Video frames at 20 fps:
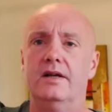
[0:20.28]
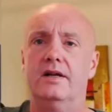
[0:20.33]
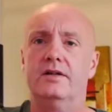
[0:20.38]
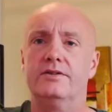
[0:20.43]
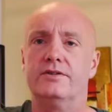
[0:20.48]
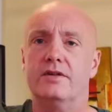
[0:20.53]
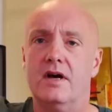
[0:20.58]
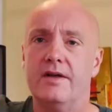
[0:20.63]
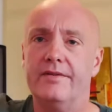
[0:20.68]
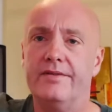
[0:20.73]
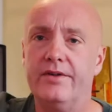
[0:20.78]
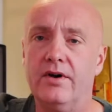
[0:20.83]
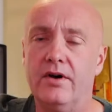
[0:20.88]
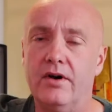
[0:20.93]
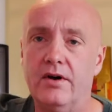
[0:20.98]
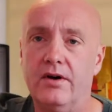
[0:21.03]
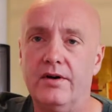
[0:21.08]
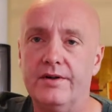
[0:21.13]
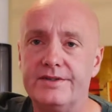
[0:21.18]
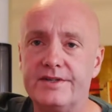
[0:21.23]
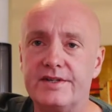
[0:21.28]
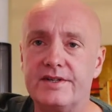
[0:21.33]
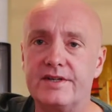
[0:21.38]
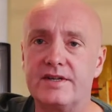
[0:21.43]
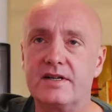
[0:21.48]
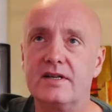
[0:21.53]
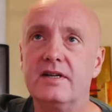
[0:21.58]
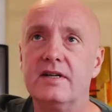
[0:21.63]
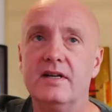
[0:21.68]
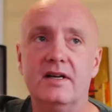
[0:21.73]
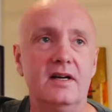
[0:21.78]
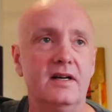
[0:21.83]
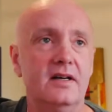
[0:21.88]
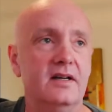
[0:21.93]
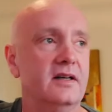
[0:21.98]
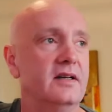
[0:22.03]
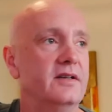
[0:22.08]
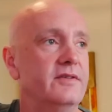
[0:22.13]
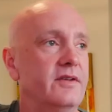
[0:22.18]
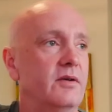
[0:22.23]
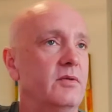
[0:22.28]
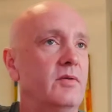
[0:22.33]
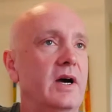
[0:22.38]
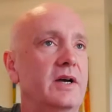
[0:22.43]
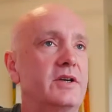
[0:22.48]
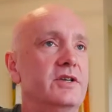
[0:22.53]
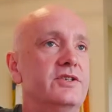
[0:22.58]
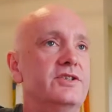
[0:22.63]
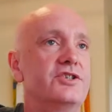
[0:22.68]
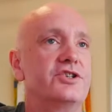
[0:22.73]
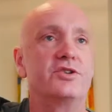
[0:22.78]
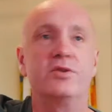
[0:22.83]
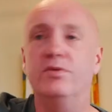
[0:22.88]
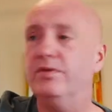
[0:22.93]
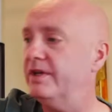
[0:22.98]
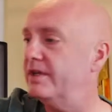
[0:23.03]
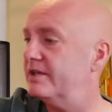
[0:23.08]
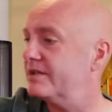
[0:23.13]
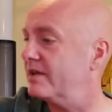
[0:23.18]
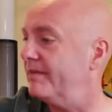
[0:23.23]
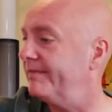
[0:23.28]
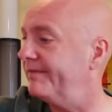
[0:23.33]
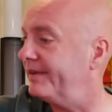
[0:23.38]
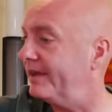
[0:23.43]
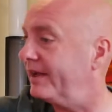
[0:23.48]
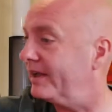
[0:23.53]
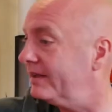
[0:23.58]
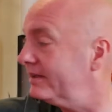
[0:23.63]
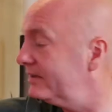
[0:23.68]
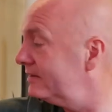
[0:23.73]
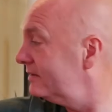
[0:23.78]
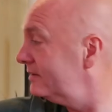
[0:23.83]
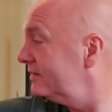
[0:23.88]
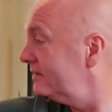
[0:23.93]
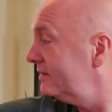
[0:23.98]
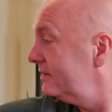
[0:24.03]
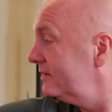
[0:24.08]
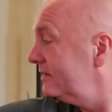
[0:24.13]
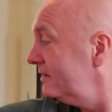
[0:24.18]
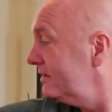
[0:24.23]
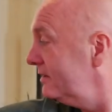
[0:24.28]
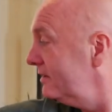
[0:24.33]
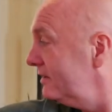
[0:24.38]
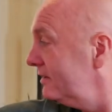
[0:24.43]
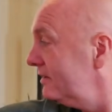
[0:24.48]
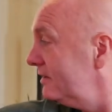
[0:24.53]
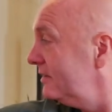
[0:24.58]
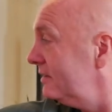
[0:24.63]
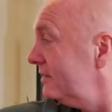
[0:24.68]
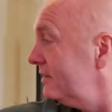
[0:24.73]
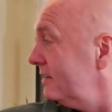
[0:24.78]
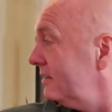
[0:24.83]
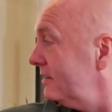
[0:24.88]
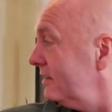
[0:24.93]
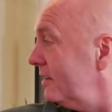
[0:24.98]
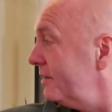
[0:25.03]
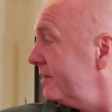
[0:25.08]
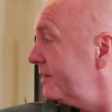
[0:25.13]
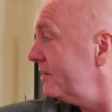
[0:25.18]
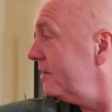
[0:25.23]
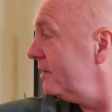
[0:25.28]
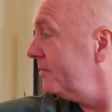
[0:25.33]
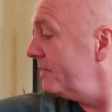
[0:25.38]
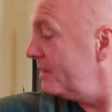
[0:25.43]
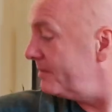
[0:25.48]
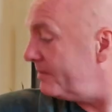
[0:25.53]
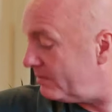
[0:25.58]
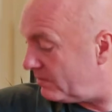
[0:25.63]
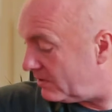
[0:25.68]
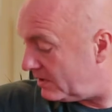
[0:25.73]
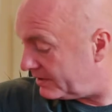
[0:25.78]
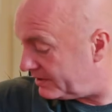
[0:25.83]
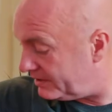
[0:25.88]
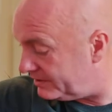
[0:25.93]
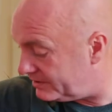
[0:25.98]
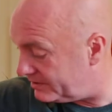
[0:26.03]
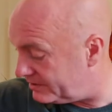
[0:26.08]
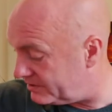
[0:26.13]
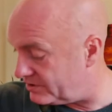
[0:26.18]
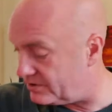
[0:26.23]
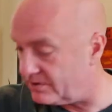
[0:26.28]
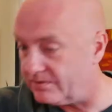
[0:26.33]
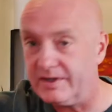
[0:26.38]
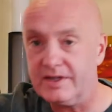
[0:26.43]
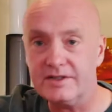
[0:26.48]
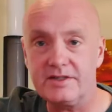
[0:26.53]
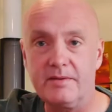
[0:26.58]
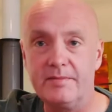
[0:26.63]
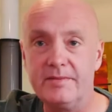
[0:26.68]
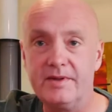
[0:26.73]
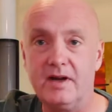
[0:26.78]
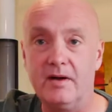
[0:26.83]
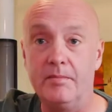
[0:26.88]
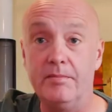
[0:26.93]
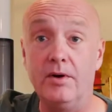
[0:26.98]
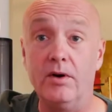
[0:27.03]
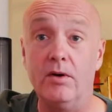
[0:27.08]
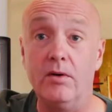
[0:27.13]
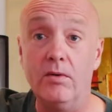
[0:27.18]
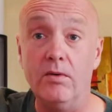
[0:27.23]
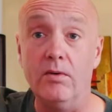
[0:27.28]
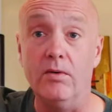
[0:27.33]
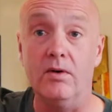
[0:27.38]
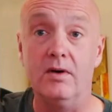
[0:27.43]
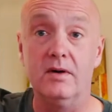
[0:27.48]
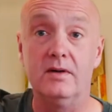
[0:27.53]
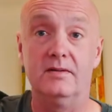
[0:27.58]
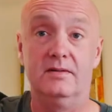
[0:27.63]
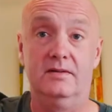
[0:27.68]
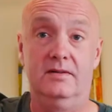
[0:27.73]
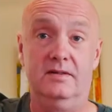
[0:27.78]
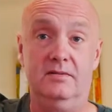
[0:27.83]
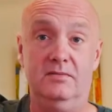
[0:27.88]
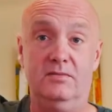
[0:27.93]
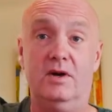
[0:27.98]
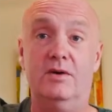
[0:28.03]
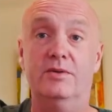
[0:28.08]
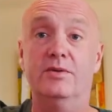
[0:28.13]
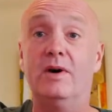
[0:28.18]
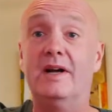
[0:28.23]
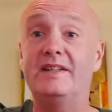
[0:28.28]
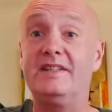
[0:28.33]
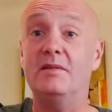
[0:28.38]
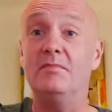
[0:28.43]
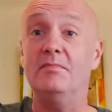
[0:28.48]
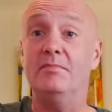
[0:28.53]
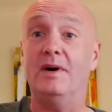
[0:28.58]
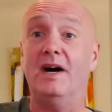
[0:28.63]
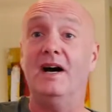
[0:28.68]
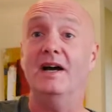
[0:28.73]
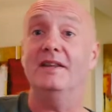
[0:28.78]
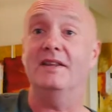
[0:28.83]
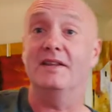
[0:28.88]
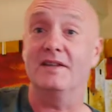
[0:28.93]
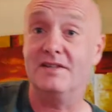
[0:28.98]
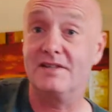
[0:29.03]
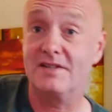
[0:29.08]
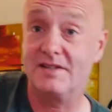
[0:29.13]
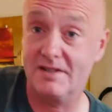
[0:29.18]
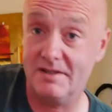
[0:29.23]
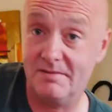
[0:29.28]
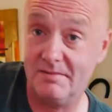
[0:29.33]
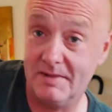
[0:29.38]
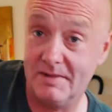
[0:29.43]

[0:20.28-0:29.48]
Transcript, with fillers: so I thought, thought well, I could show you something. I thought maybe what I could show you something that I bought. Oh, well, no, I didn't buy this.